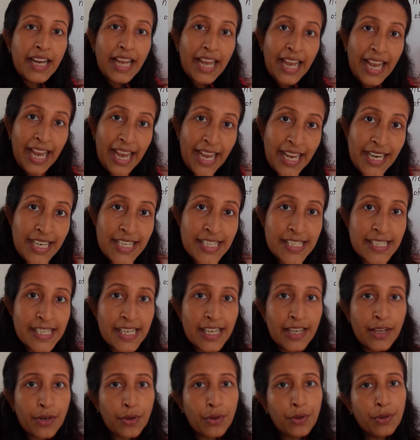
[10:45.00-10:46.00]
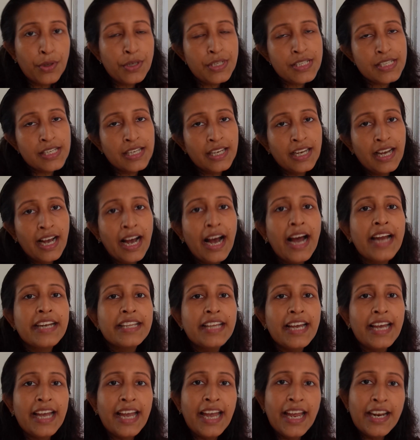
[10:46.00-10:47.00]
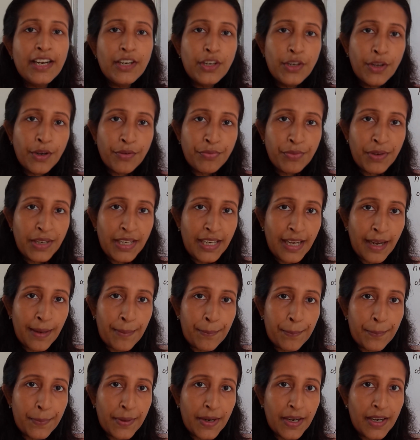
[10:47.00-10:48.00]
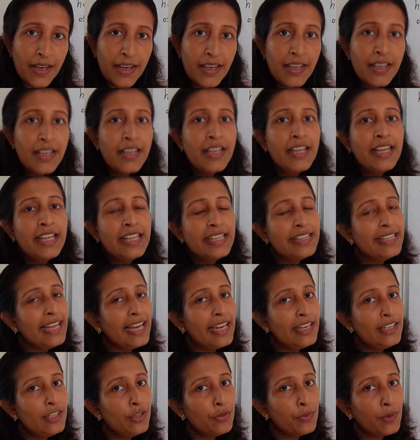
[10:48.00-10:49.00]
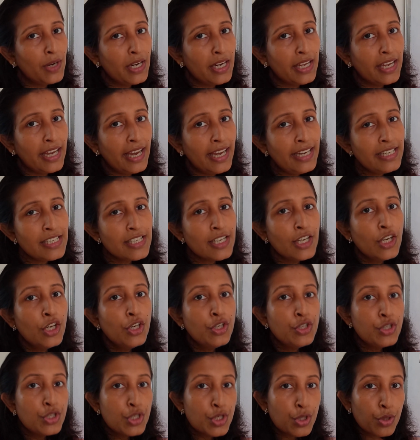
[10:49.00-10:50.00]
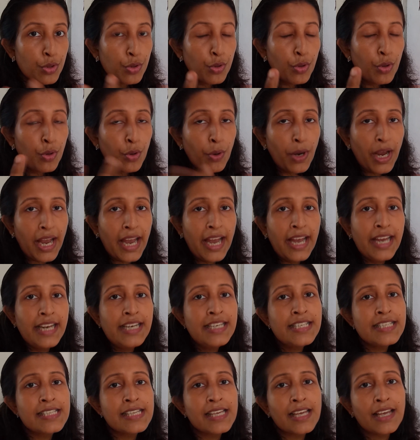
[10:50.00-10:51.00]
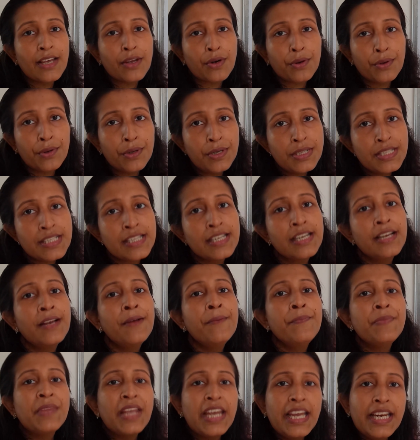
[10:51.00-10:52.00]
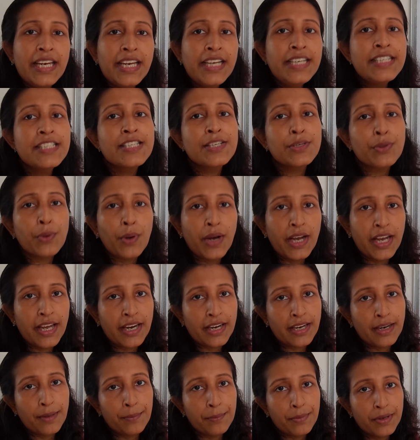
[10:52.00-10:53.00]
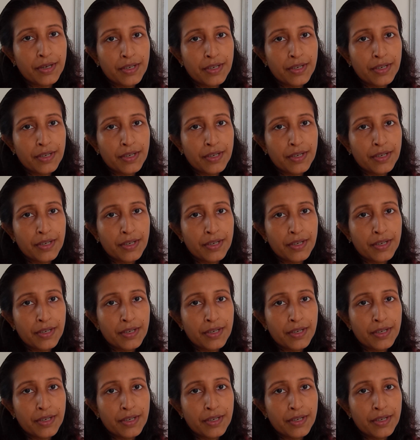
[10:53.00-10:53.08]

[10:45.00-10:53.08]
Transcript: n zeros at the end of a number, then you will get 2n zeros in its square number.